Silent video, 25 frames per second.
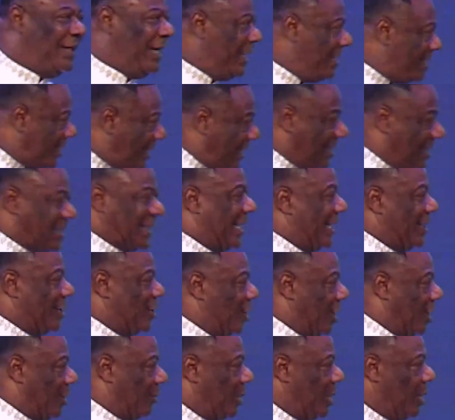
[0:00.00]
this kingdom
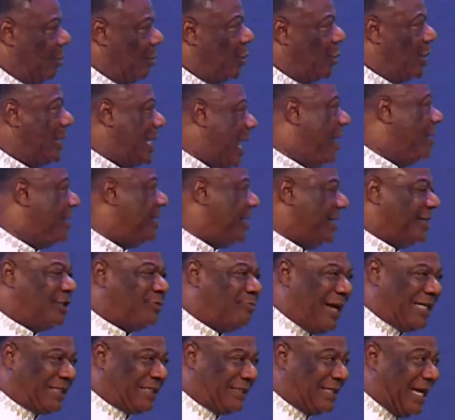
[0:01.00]
without this
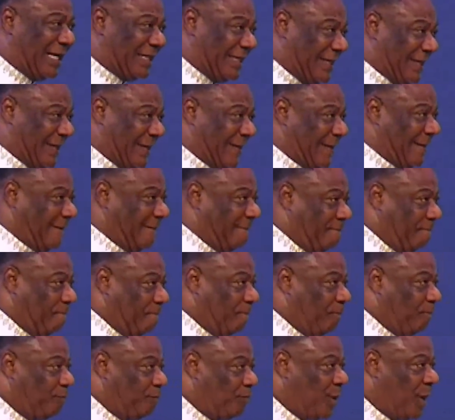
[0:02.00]
master key.
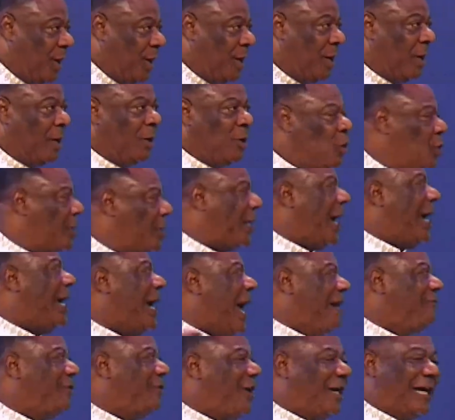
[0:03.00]
You can have
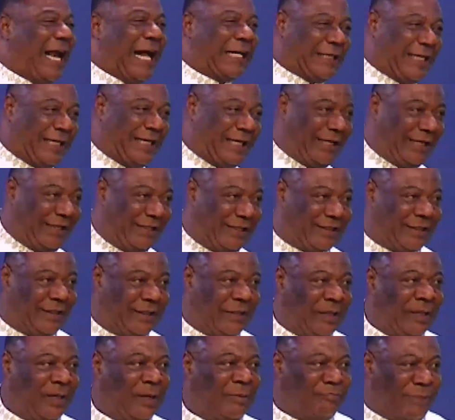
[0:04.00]
other keys,
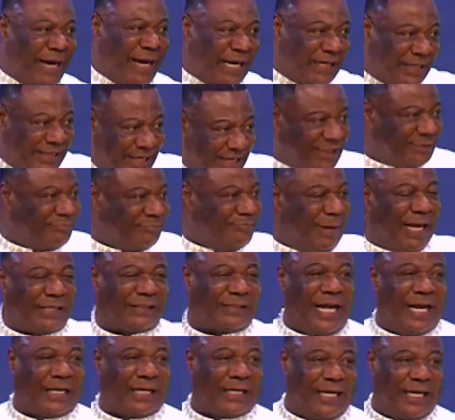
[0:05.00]
but this master
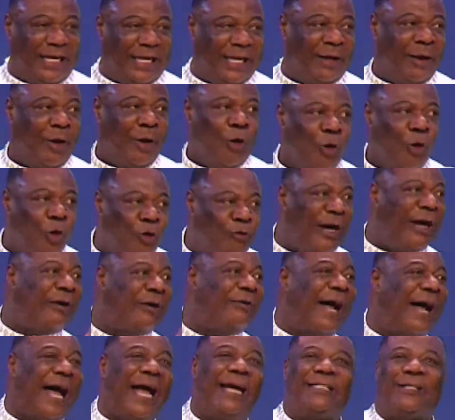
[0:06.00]
key
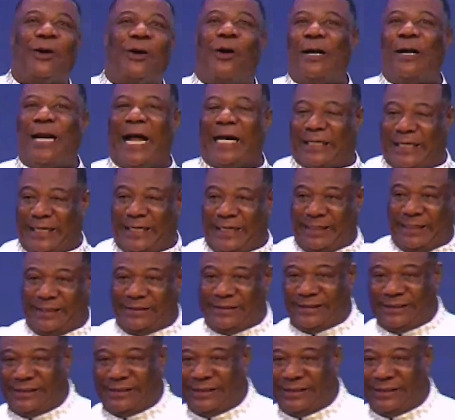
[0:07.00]
overrides other keys.